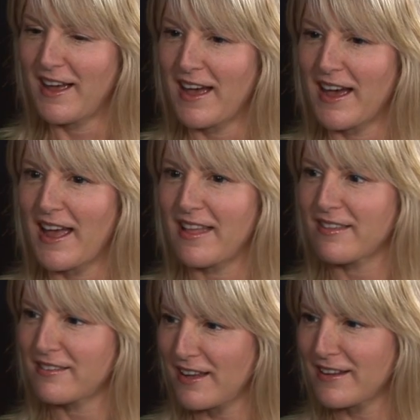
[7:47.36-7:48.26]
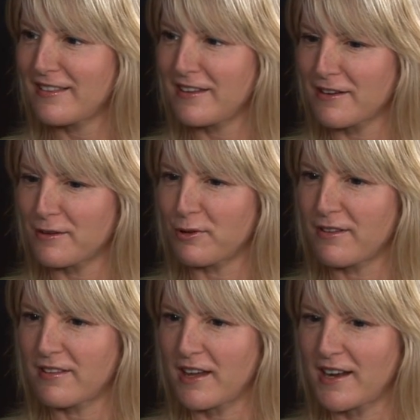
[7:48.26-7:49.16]
And the second thing I would
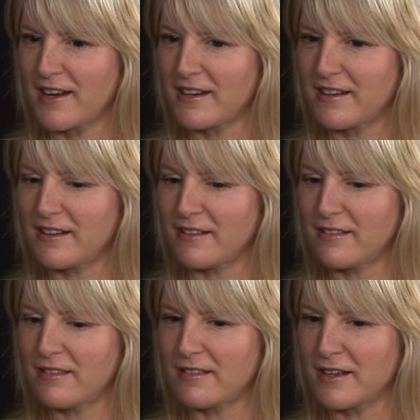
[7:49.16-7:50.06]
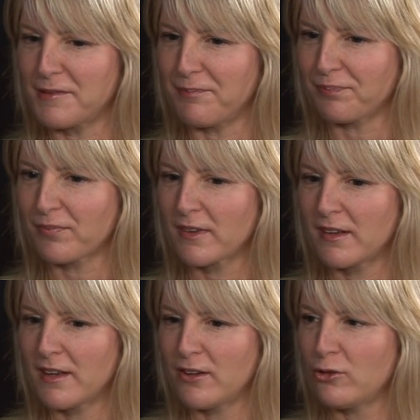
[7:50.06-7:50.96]
say is
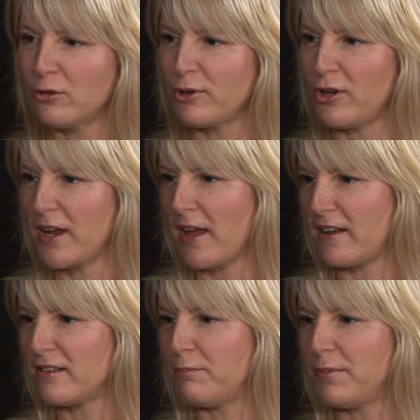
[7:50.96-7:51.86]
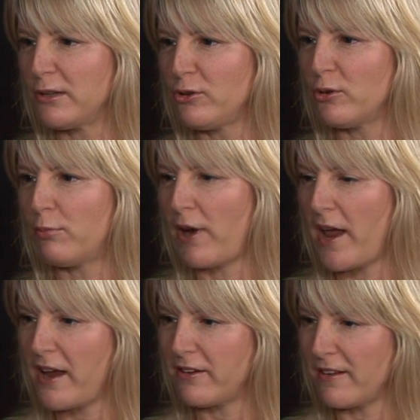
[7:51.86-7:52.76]
do what you can to build your
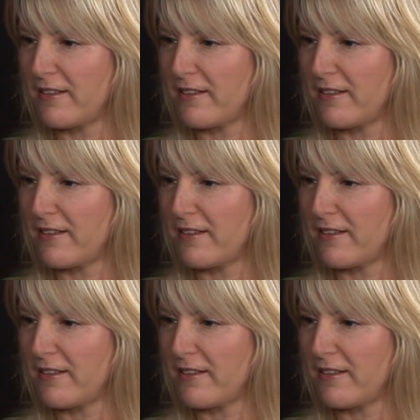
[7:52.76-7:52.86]
brand and